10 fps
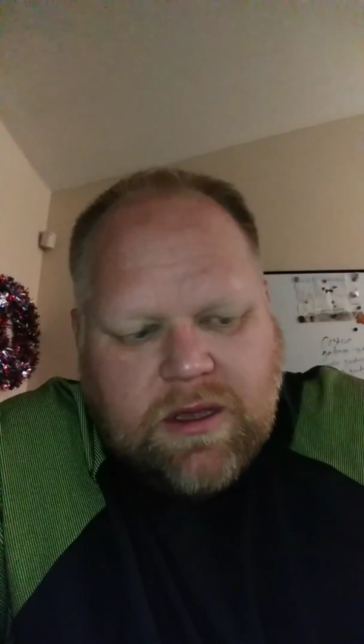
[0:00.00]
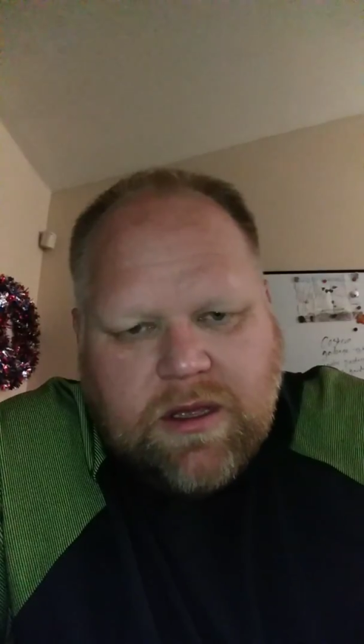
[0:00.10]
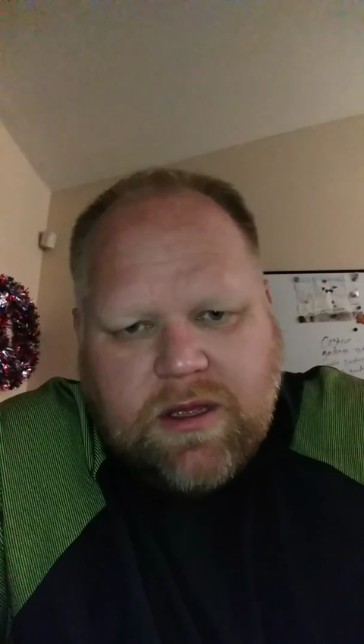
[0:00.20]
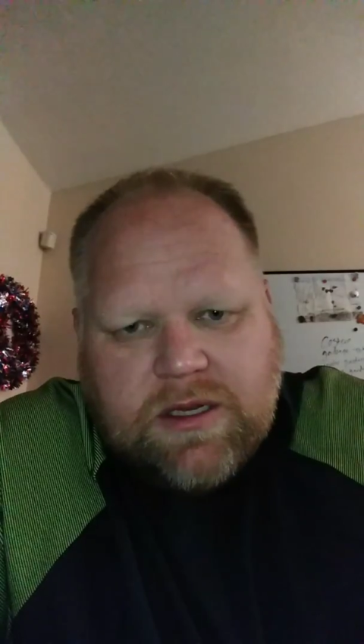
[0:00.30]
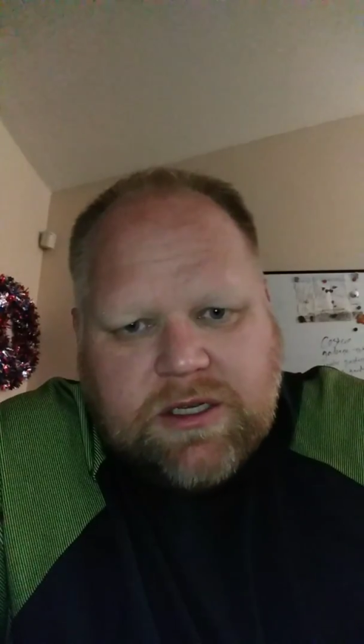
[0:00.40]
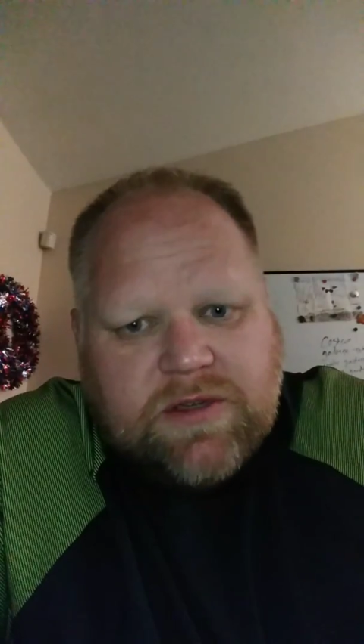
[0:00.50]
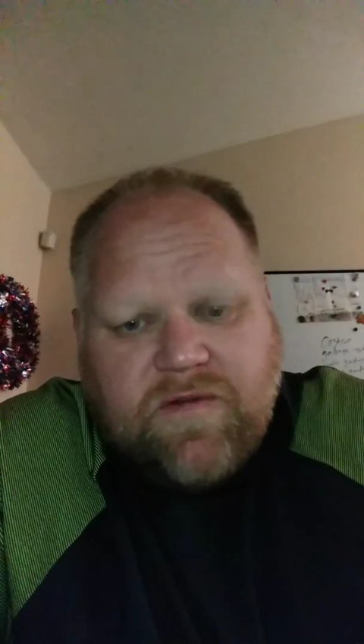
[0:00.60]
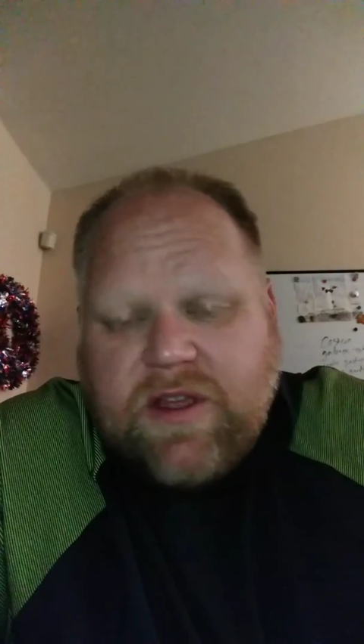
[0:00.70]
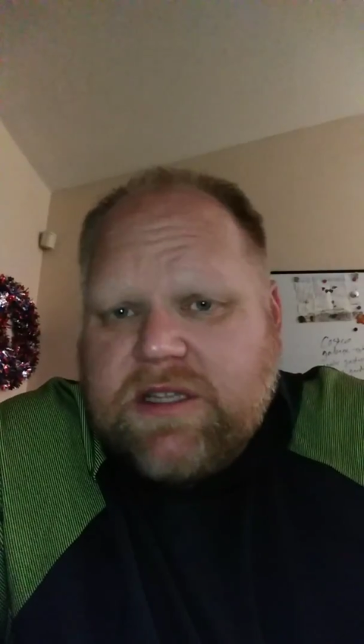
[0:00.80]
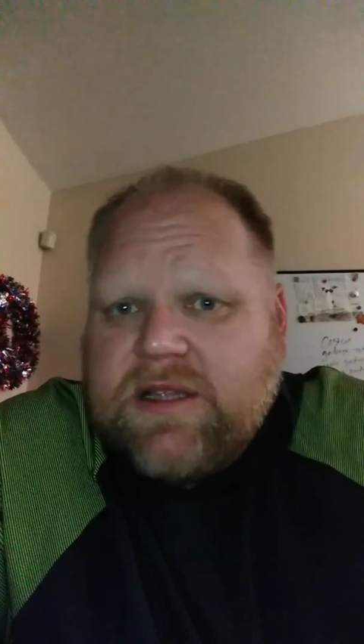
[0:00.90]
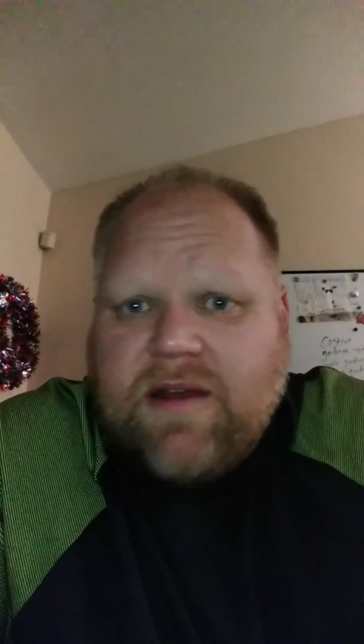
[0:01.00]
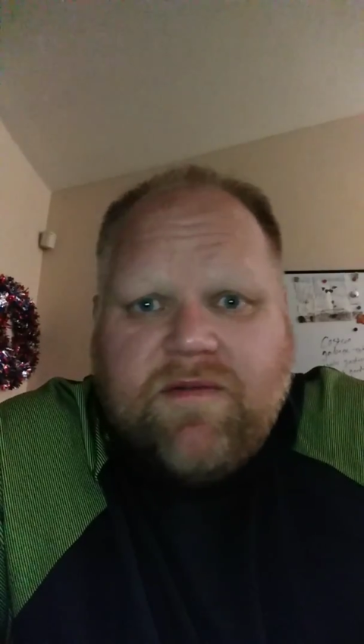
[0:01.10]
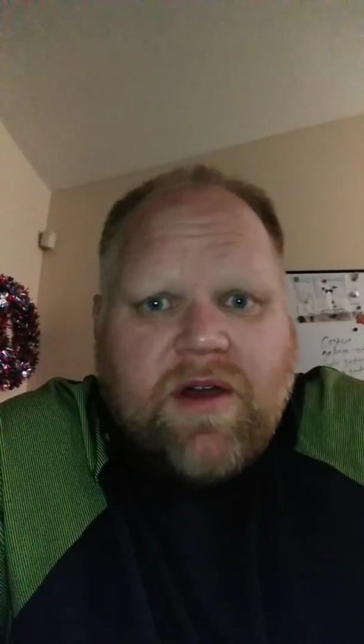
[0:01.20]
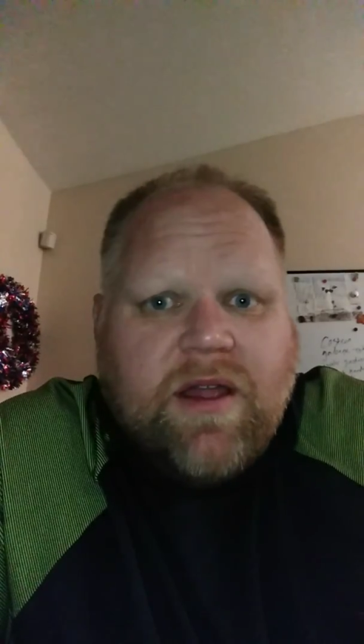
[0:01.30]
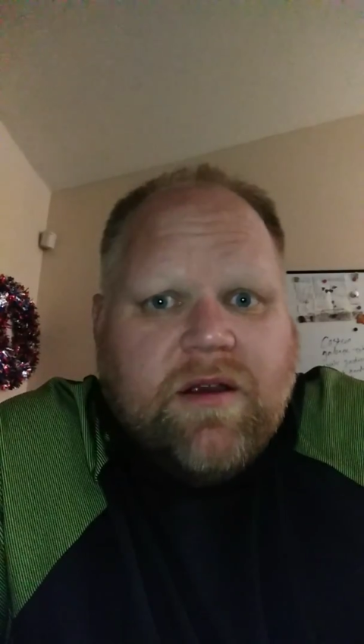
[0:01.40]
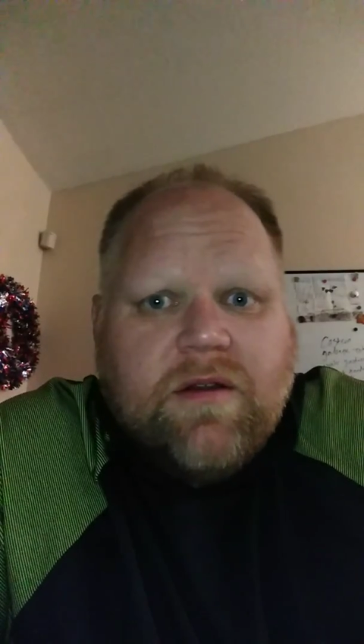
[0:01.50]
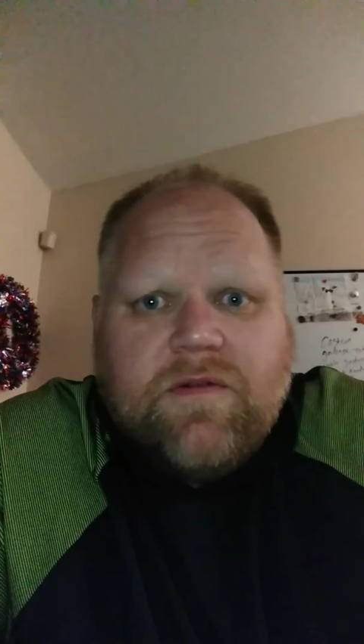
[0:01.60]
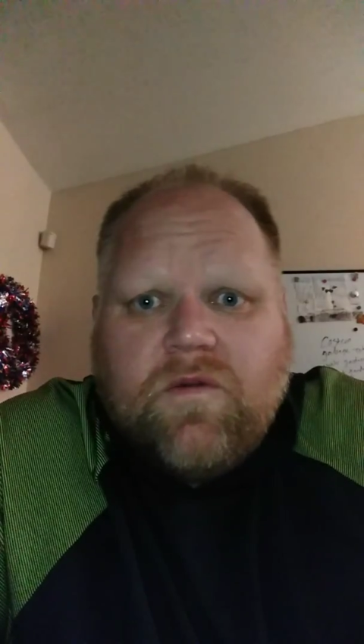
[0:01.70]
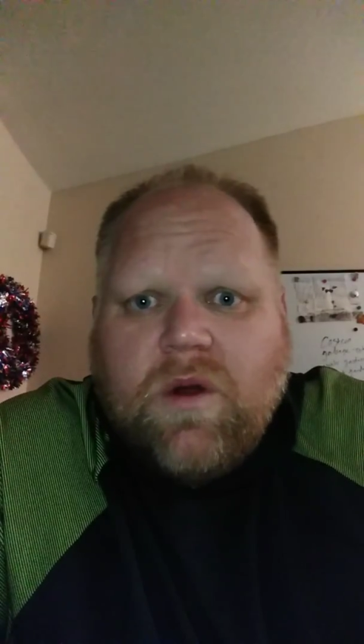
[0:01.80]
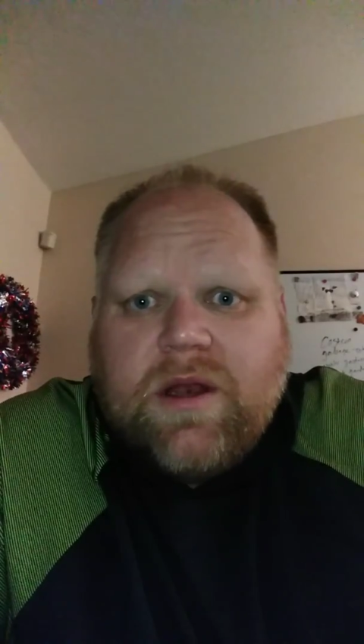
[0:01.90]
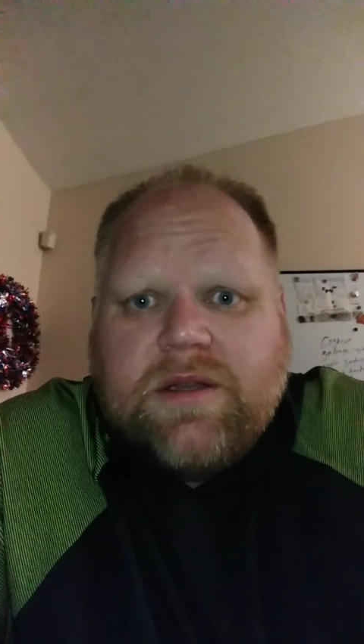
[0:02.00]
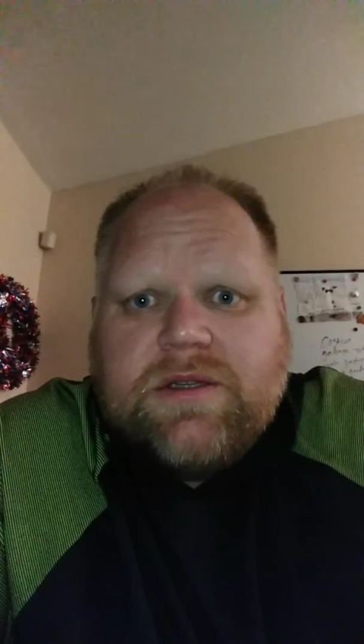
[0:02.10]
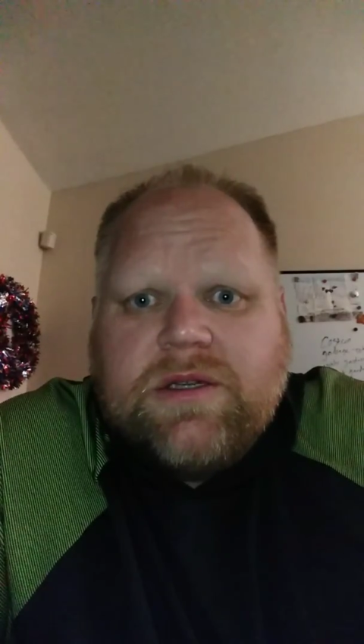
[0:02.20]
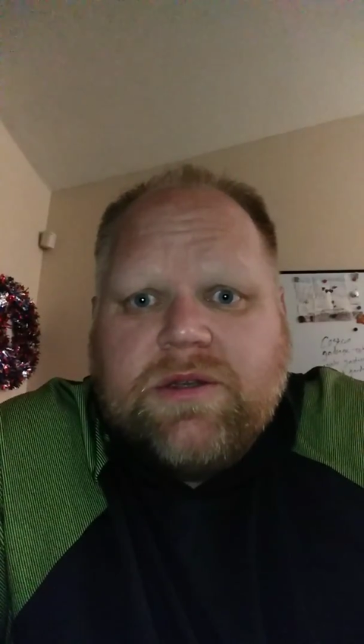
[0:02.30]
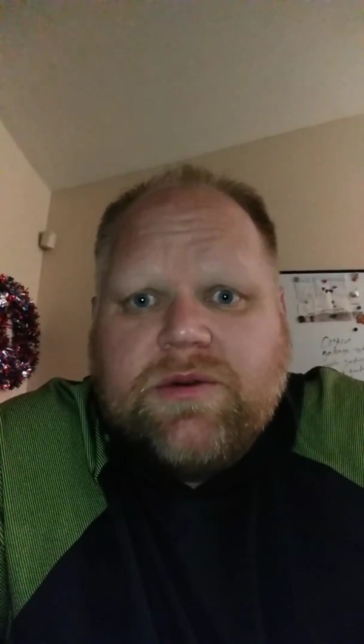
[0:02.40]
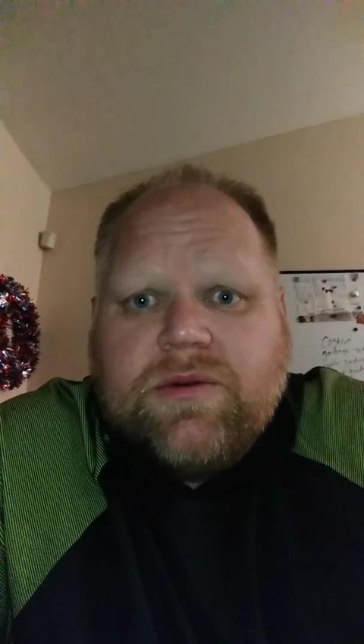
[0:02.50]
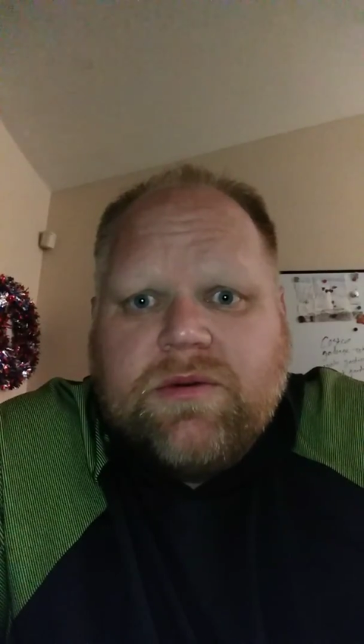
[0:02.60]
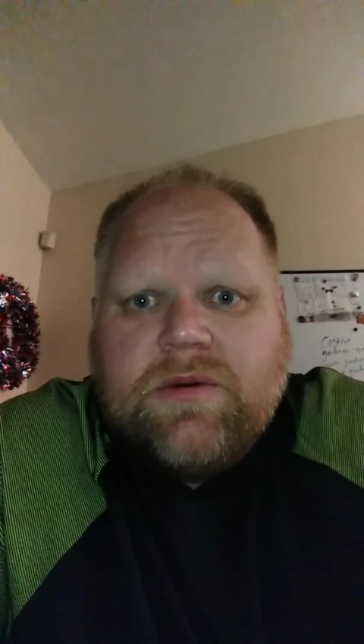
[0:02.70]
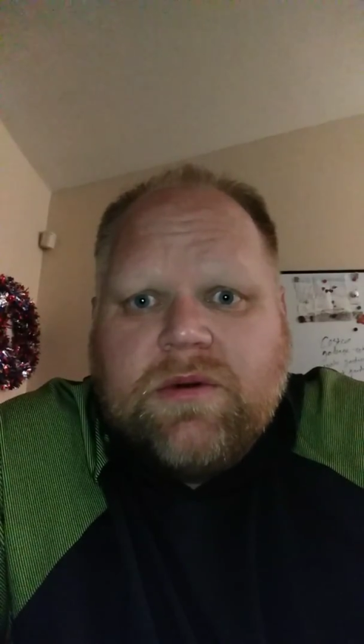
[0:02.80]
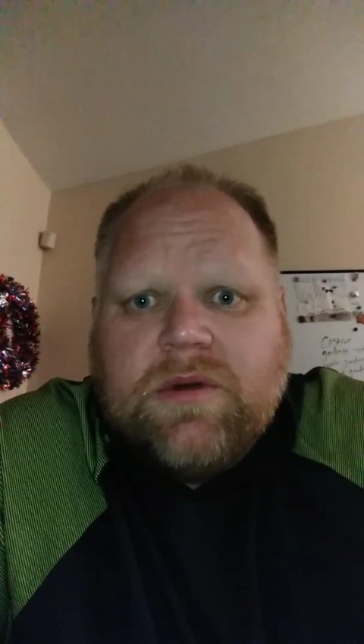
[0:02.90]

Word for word: it just feeds that fire of wanting to do